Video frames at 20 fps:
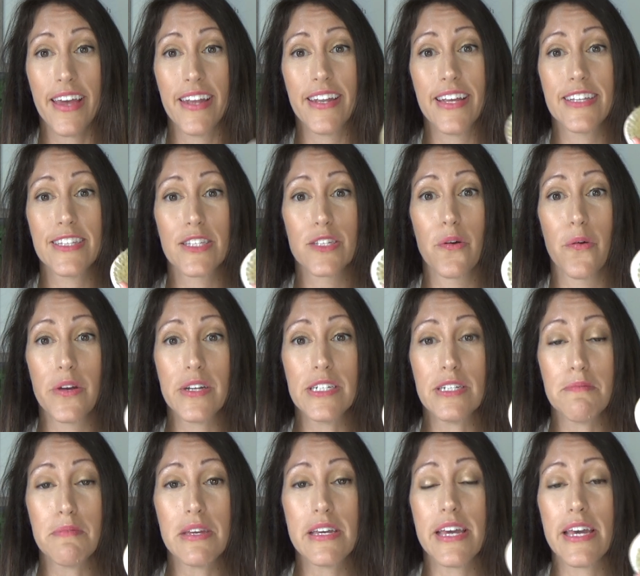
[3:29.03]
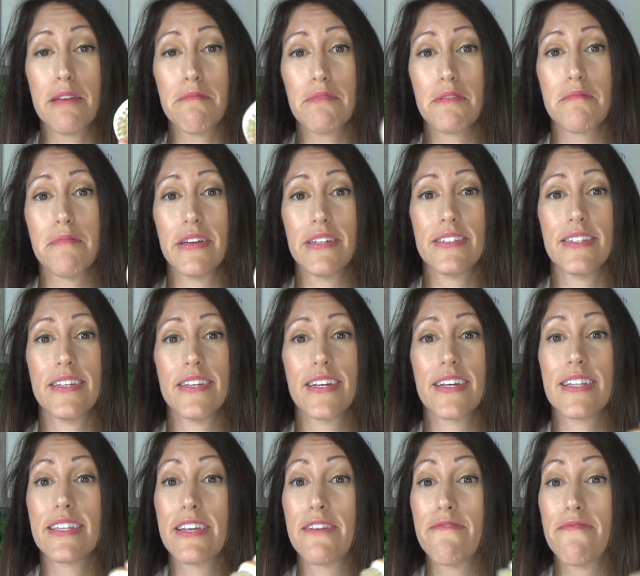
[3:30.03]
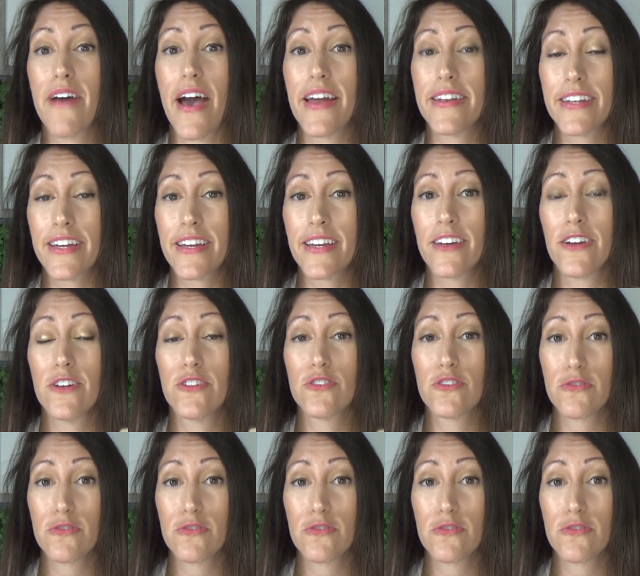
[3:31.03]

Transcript: and it's going to be implementing lymphatic